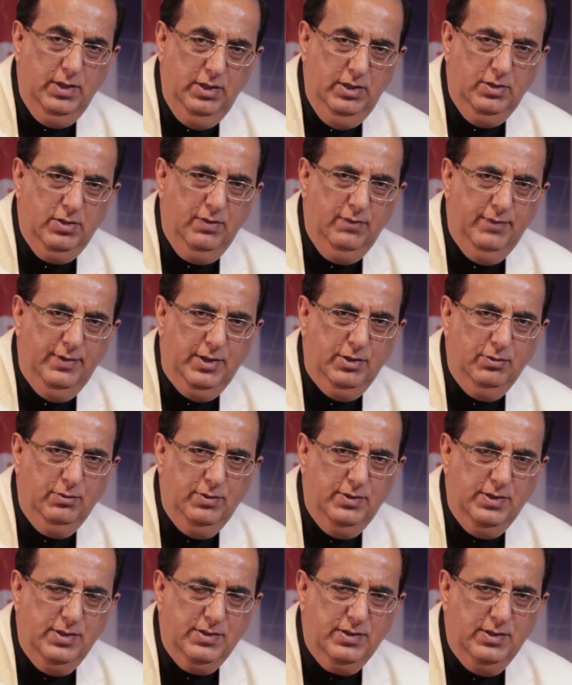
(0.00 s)

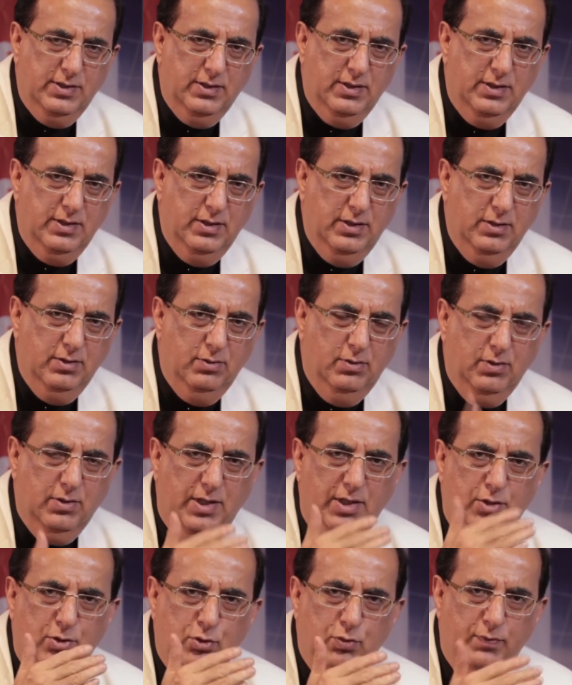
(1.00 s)
intraventricular dyssynchrony or
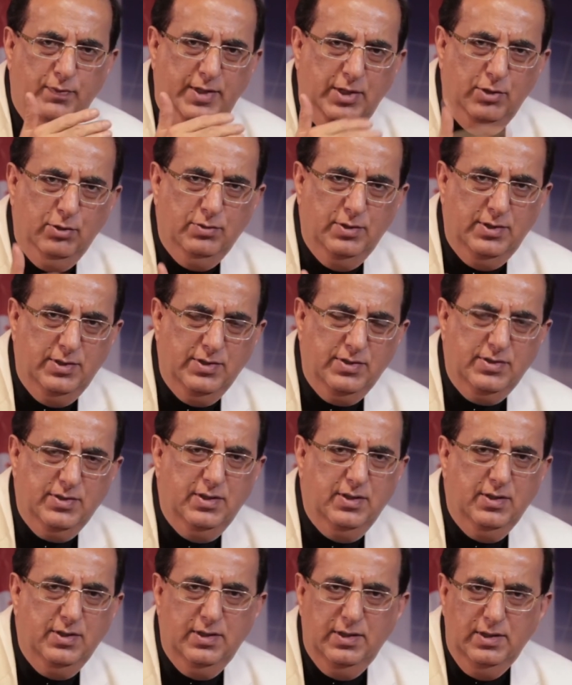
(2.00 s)
atrioventricular
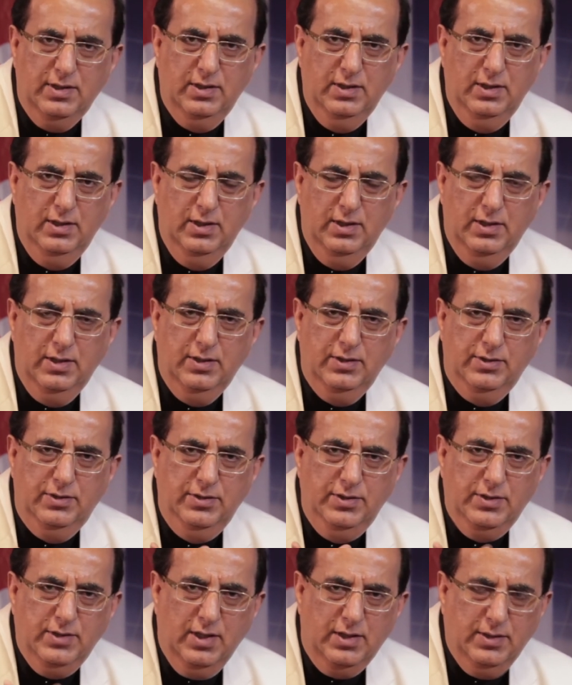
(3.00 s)
dyssynchrony. And
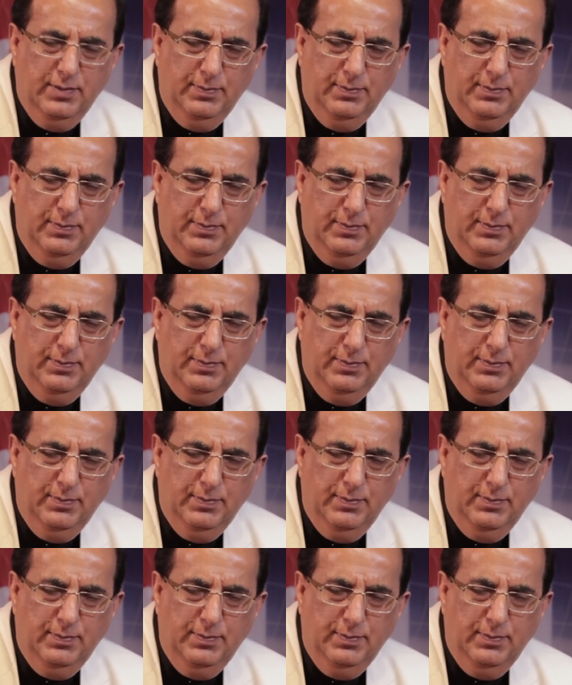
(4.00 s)
these are the